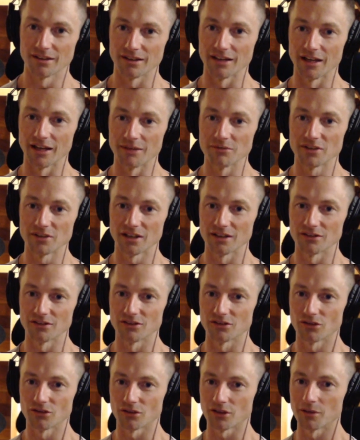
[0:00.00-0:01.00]
the Game
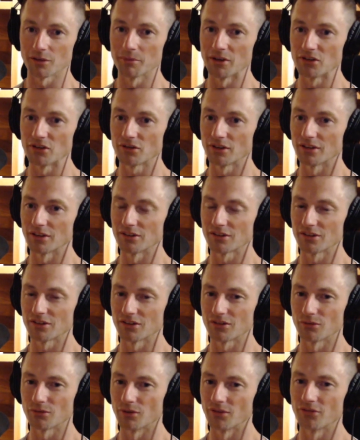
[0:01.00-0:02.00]
Changers documentary. It's
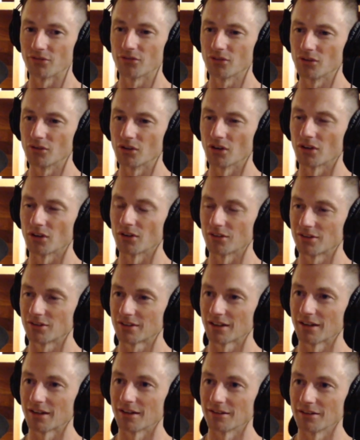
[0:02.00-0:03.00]
just we've got to
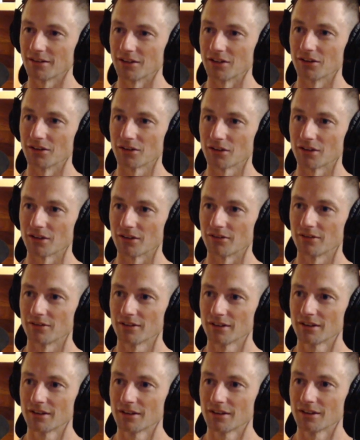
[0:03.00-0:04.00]
start, kind of
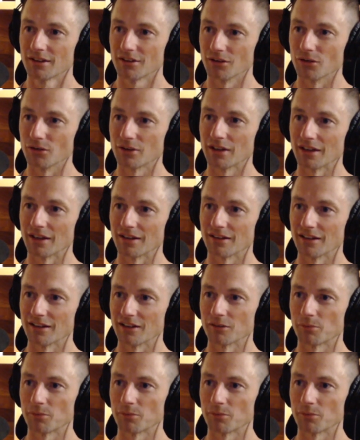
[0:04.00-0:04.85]
looking at